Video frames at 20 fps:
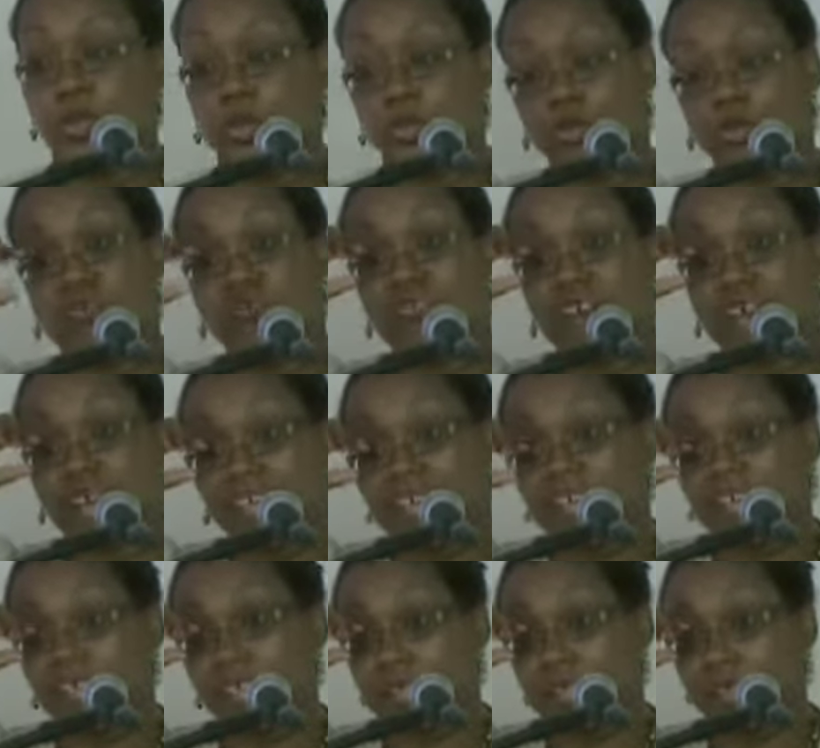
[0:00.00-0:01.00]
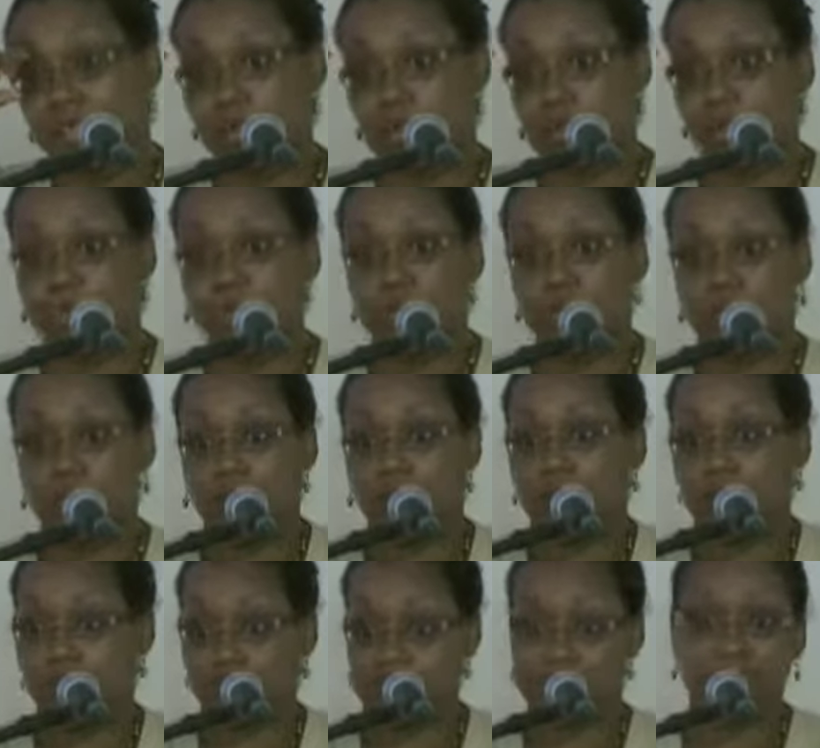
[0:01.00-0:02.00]
to regulate the use
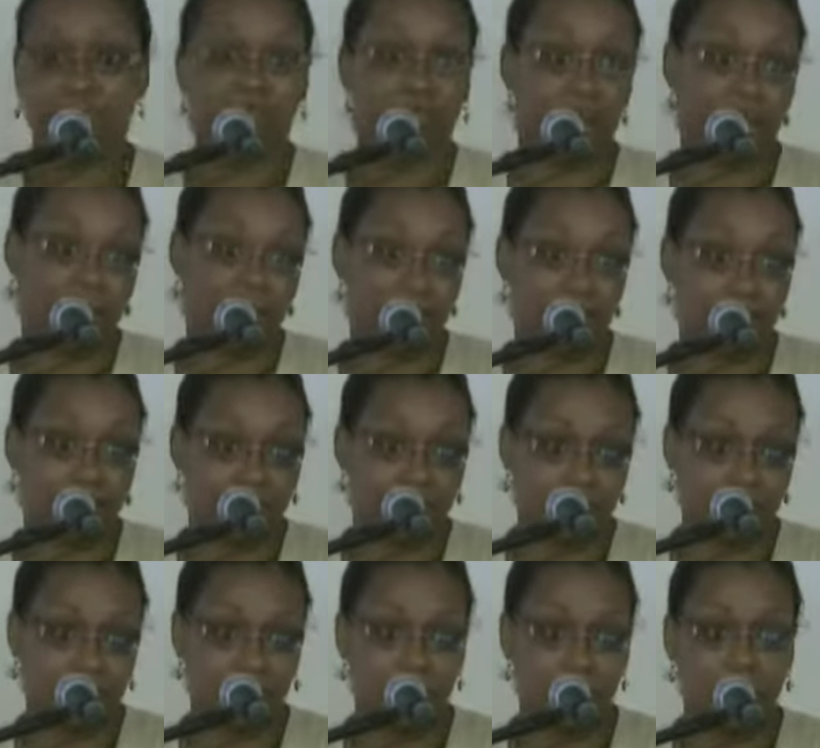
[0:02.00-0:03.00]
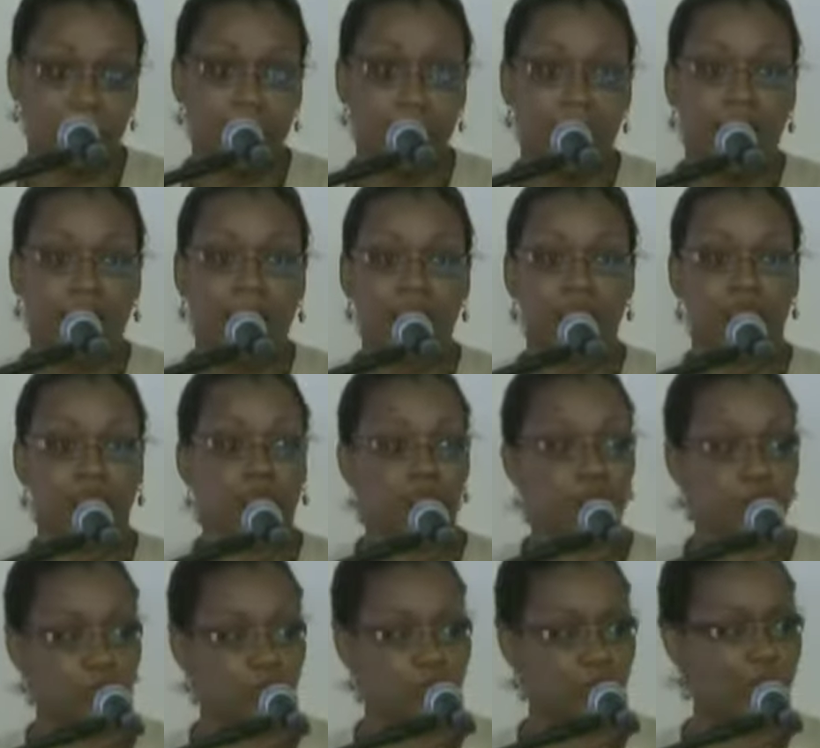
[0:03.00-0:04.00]
of cigarettes. And so,
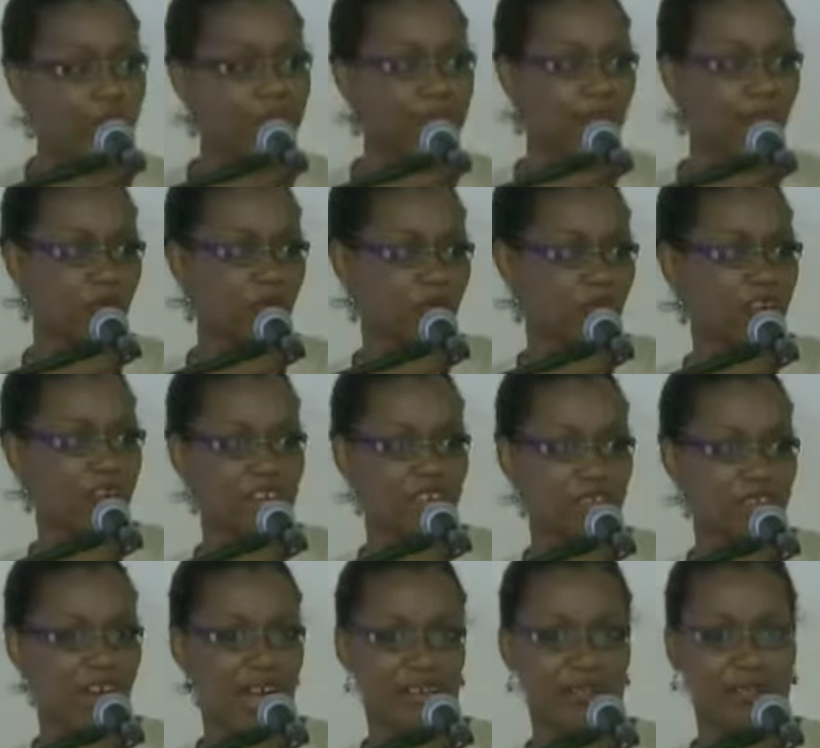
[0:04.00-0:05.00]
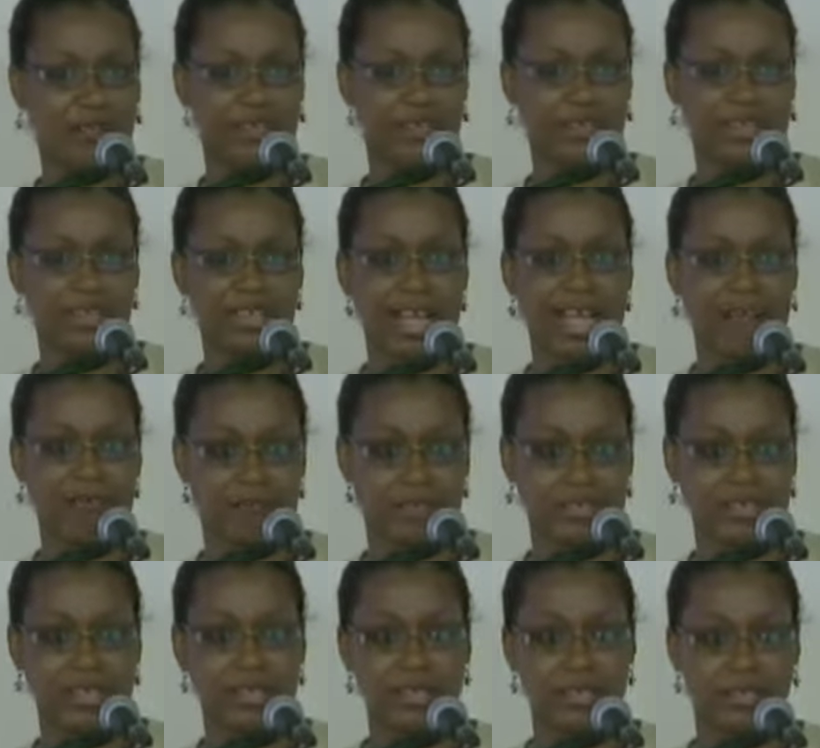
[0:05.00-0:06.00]
you have that very graphic
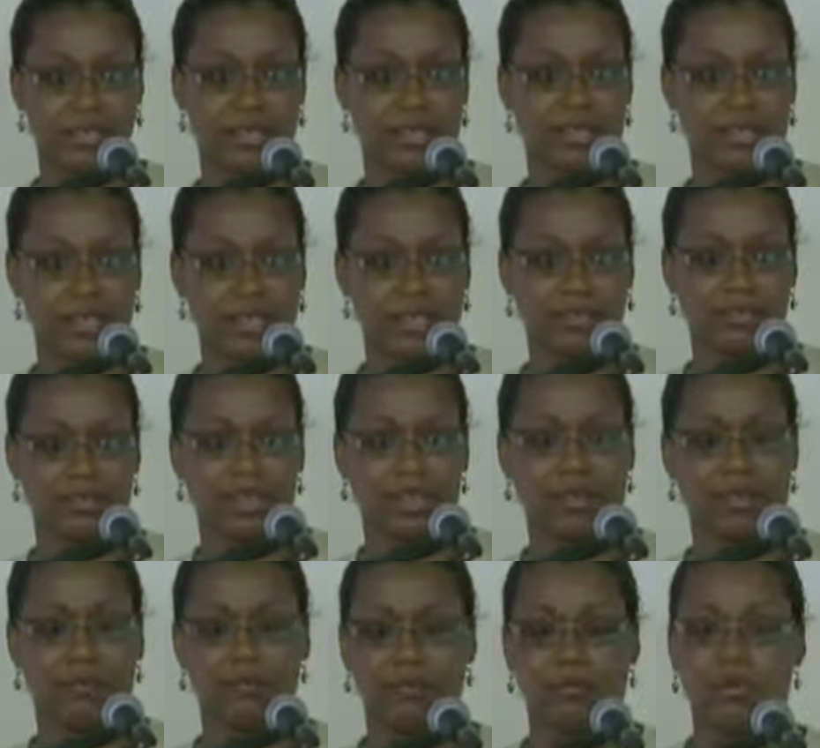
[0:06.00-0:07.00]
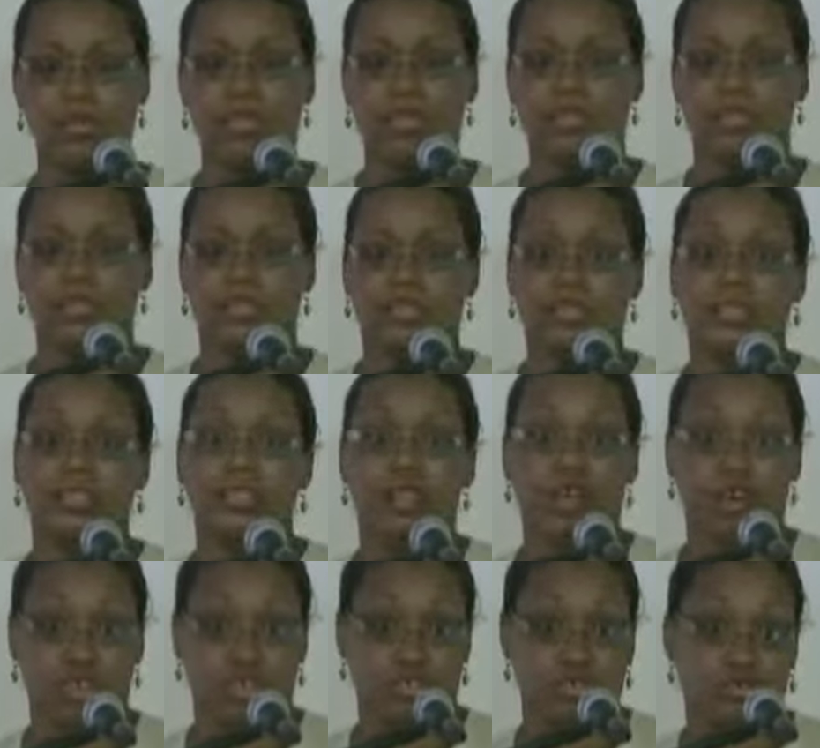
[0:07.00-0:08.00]
advertising that certainly
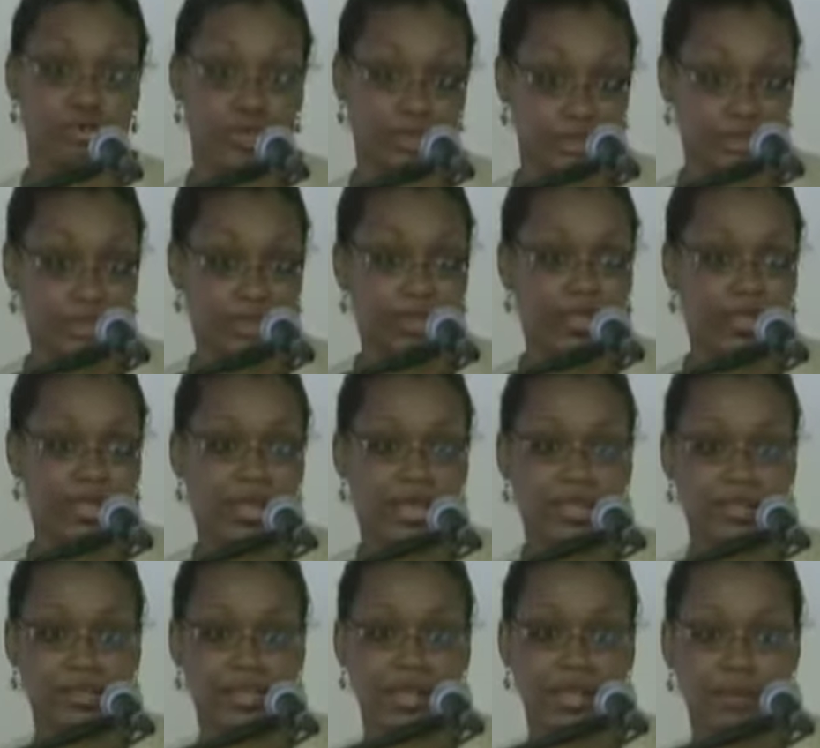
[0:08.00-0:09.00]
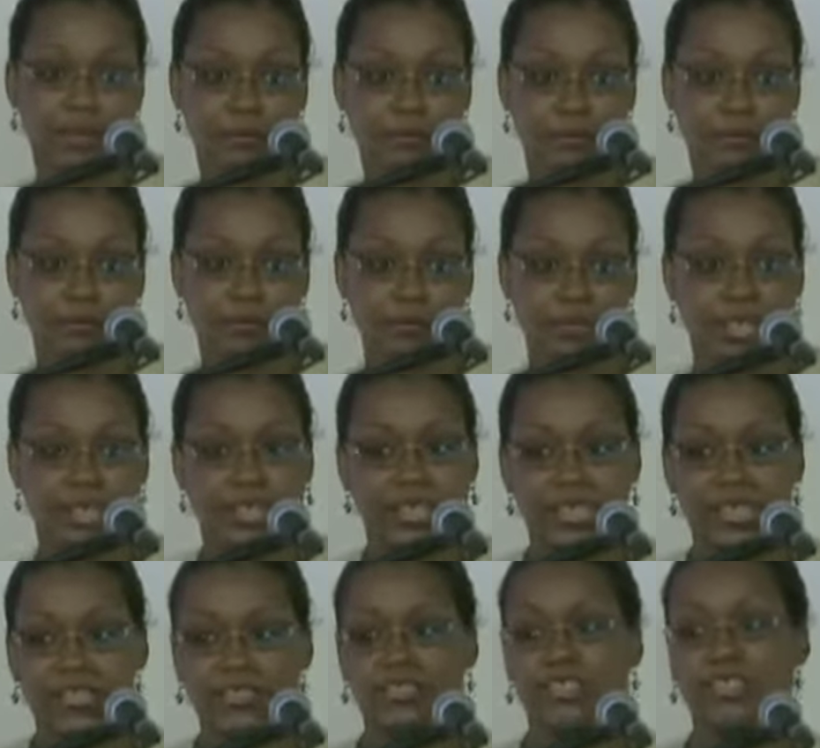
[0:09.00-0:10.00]
Australia has
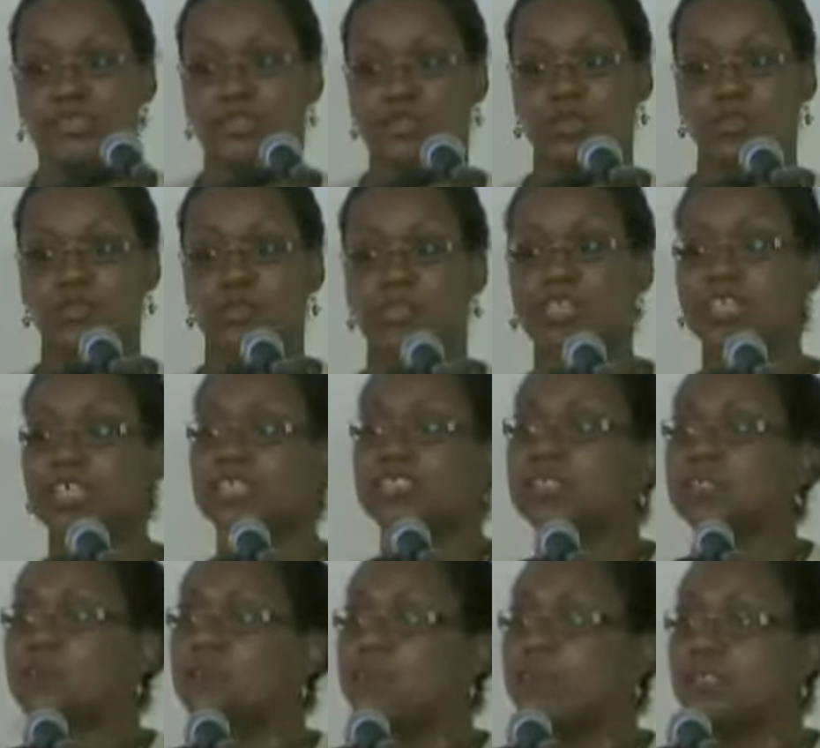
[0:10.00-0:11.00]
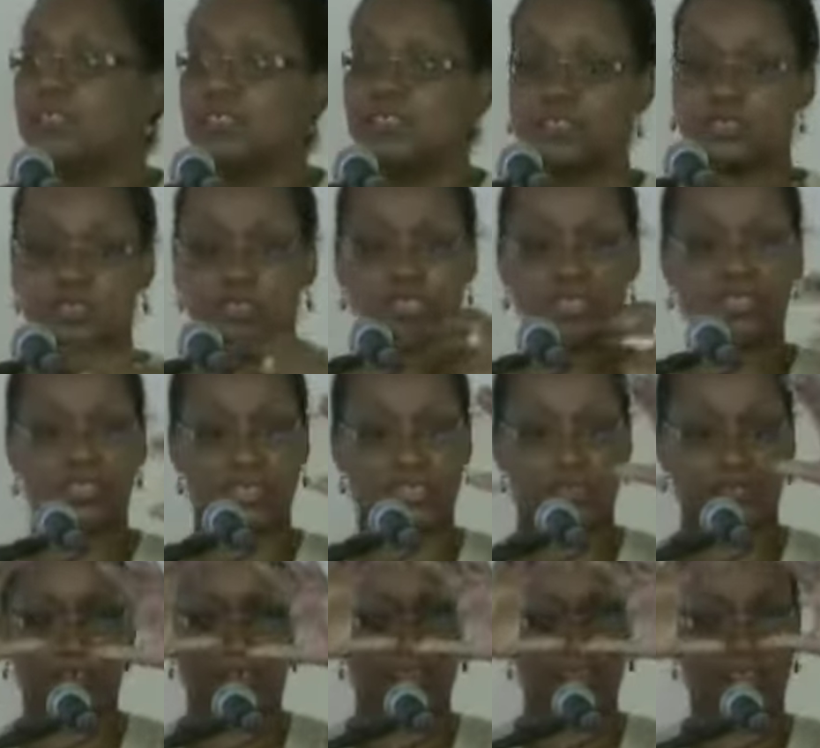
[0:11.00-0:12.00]
engaged in. So you see pictures on the
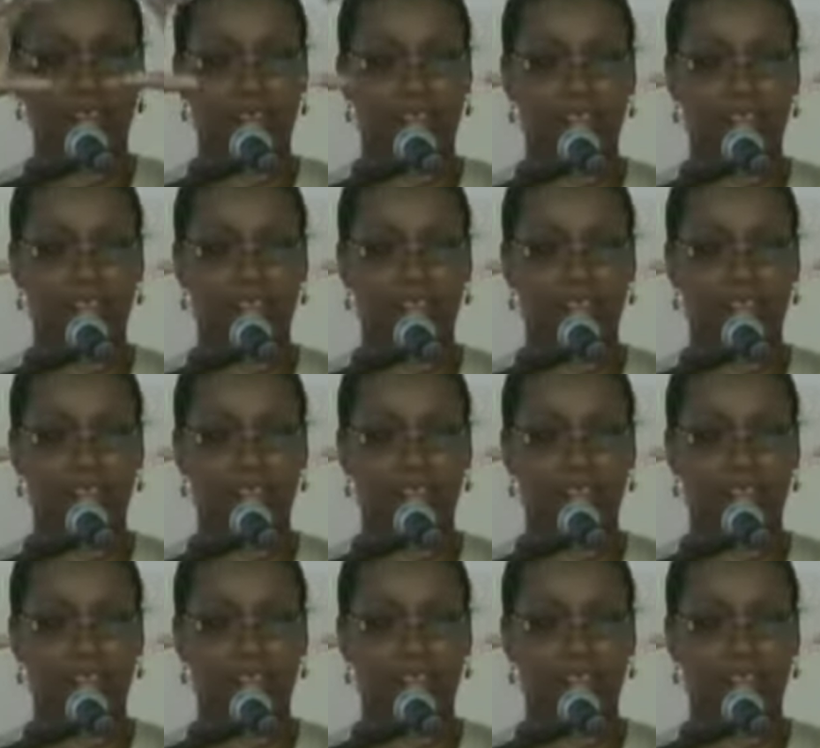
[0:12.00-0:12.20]
cigarette.